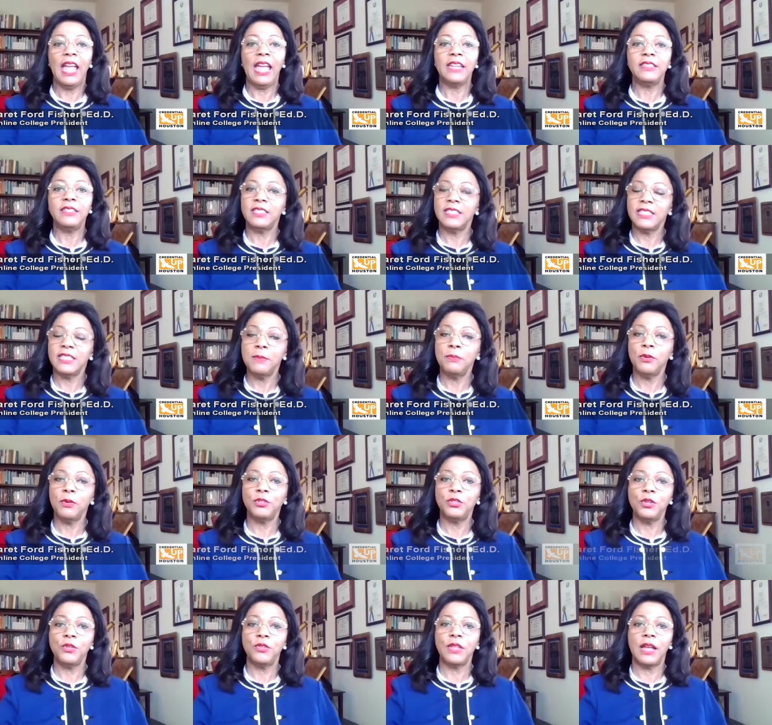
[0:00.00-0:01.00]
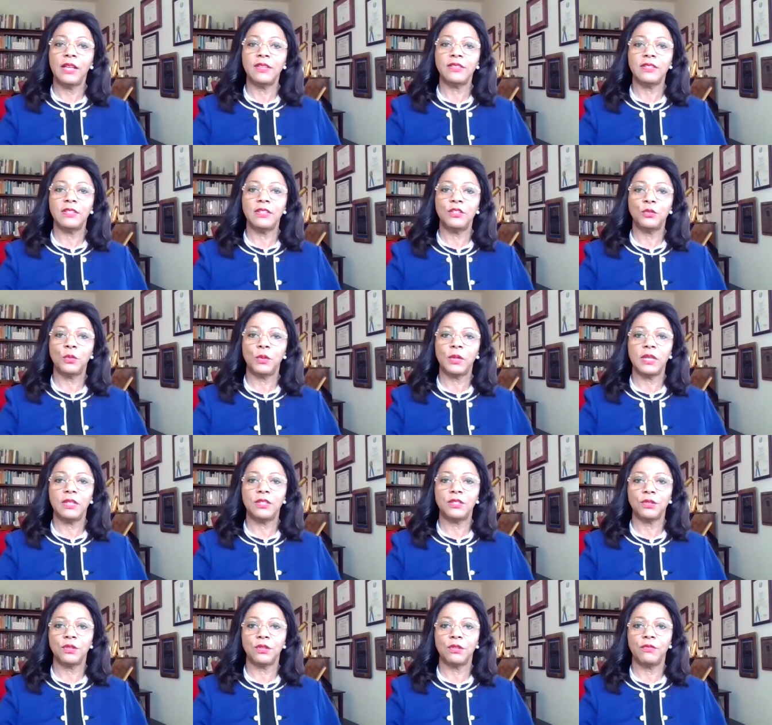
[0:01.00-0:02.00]
A December 2020
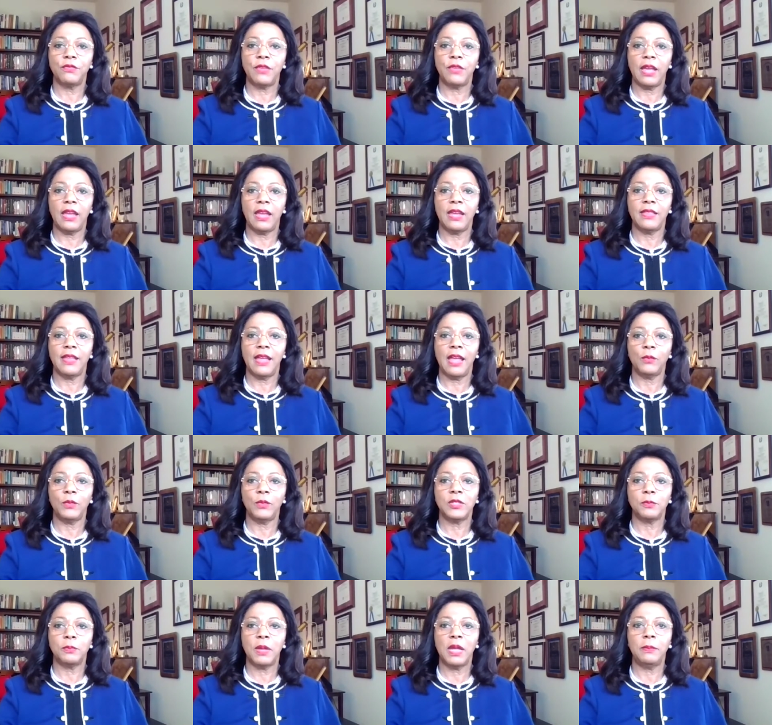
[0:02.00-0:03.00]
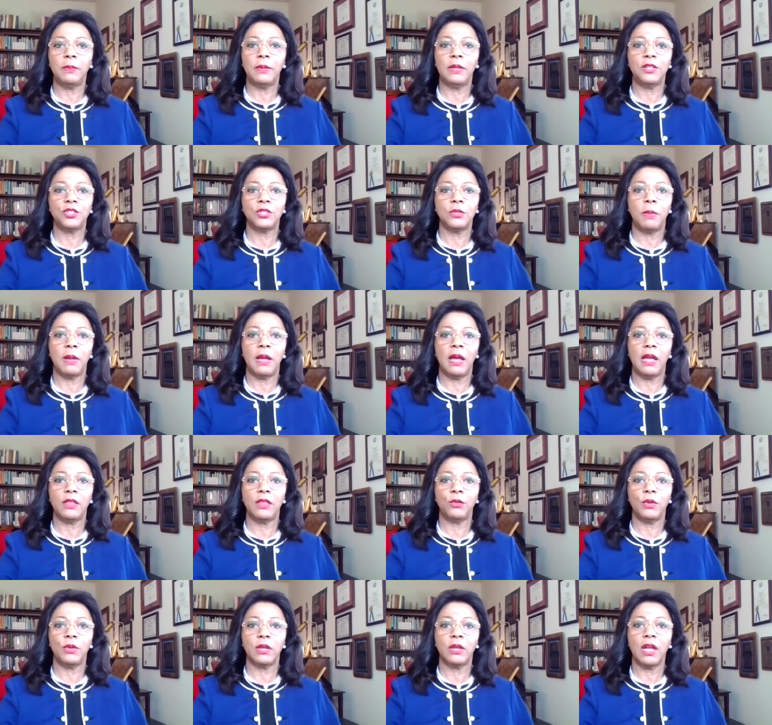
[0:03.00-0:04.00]
survey that was published by
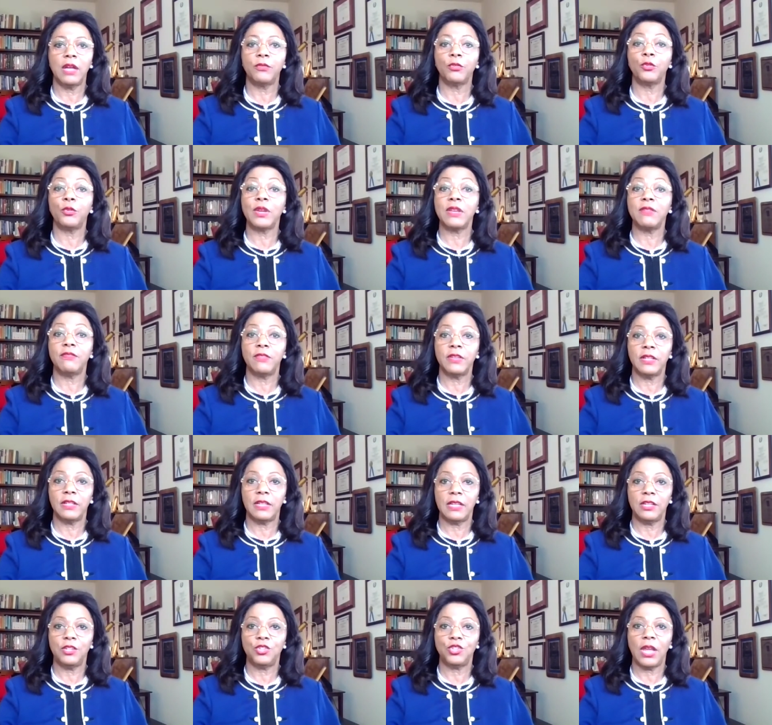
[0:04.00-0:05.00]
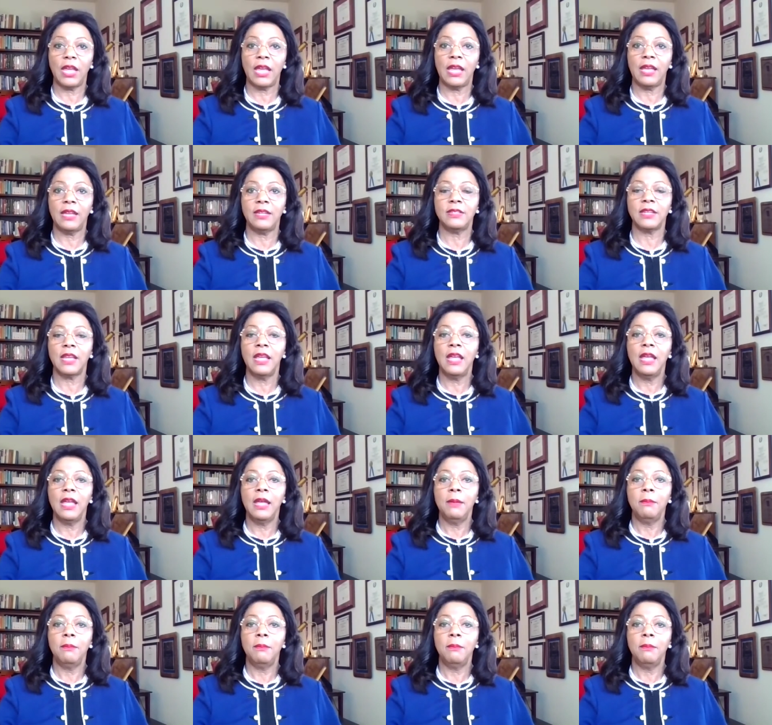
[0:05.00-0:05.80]
the Recovery Village and